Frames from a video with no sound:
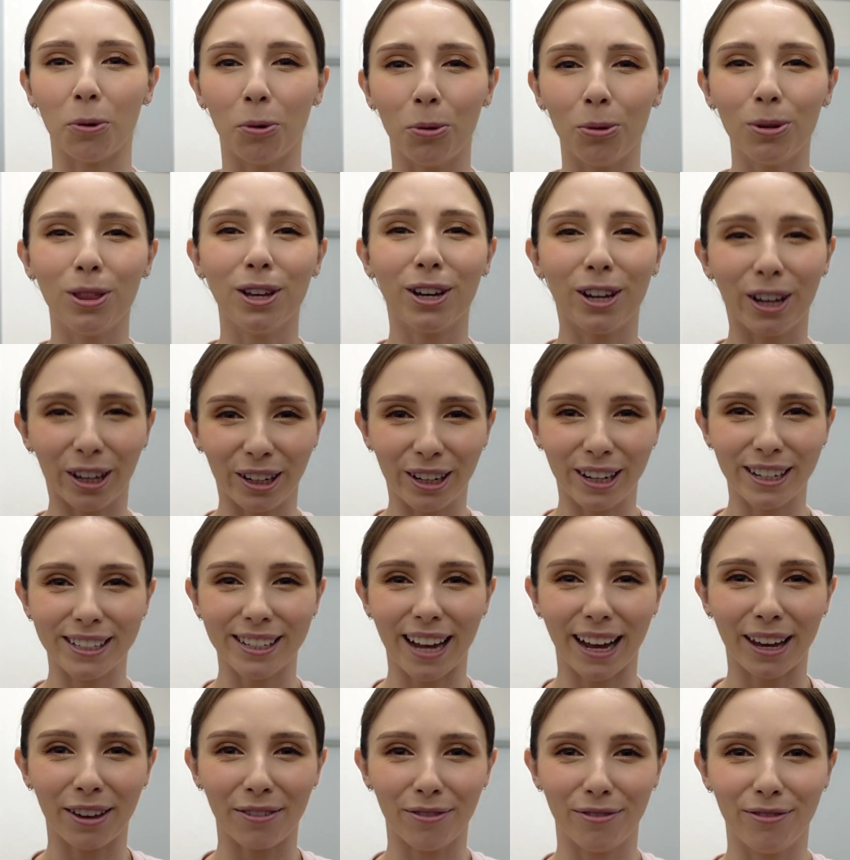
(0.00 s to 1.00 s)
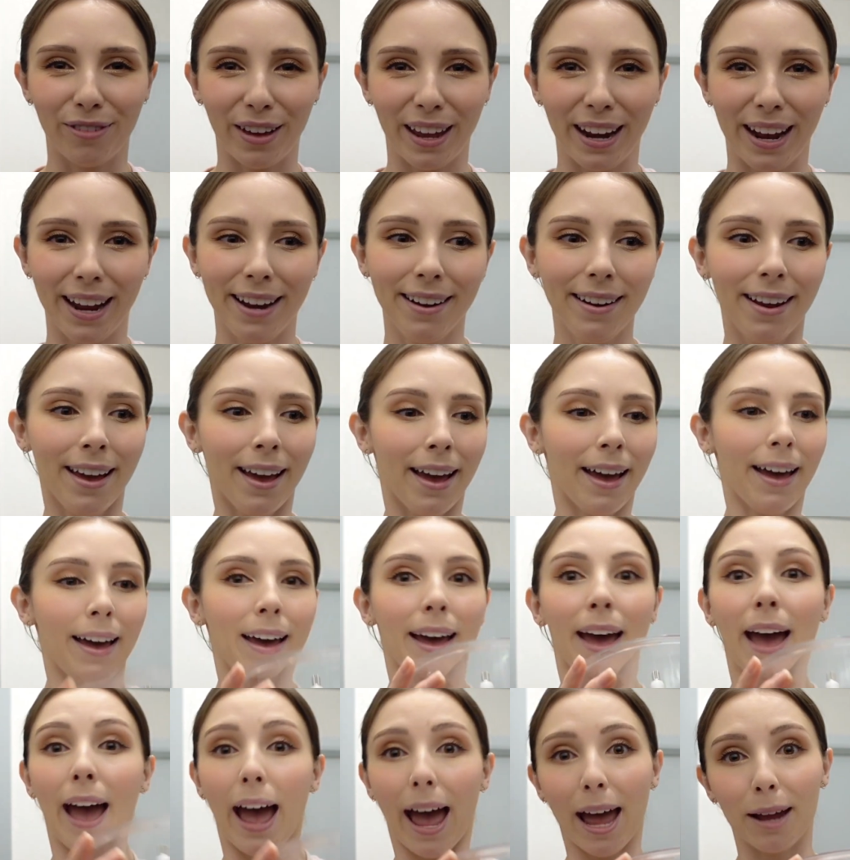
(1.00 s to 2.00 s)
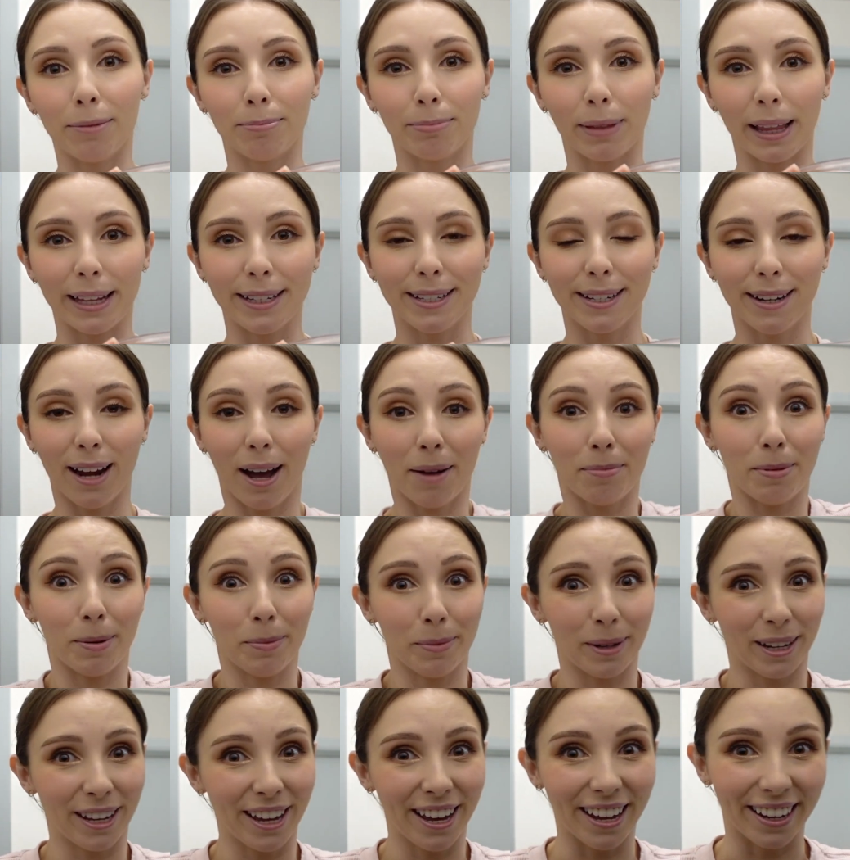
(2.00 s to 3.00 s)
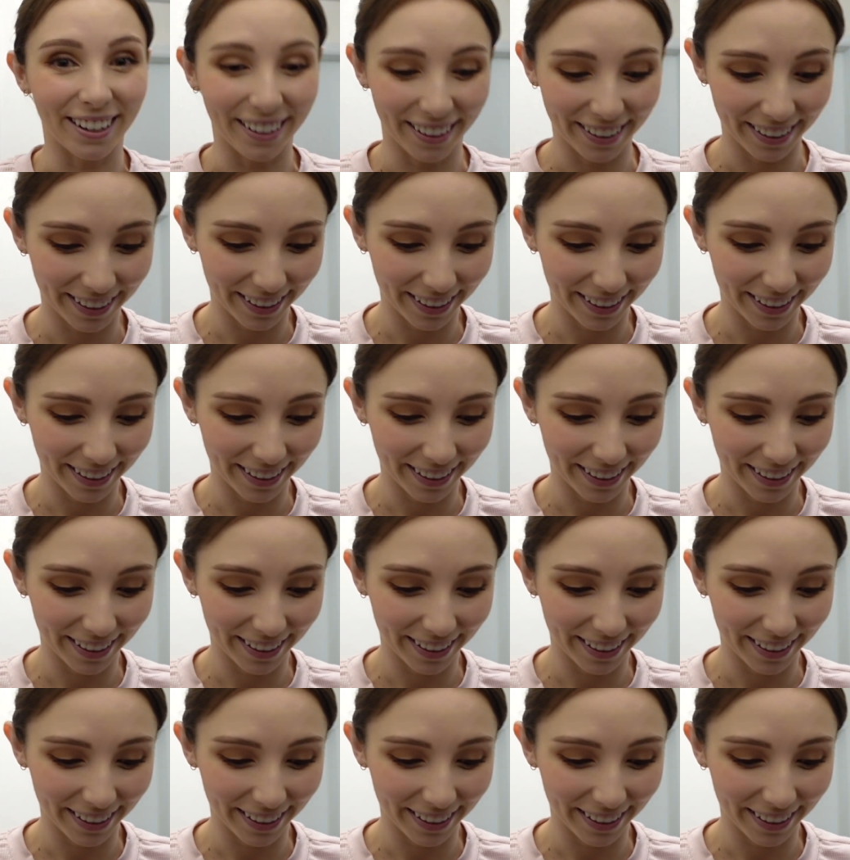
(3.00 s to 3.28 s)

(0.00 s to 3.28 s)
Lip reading: all the goodness I can fit in, and blend it up, and we're good.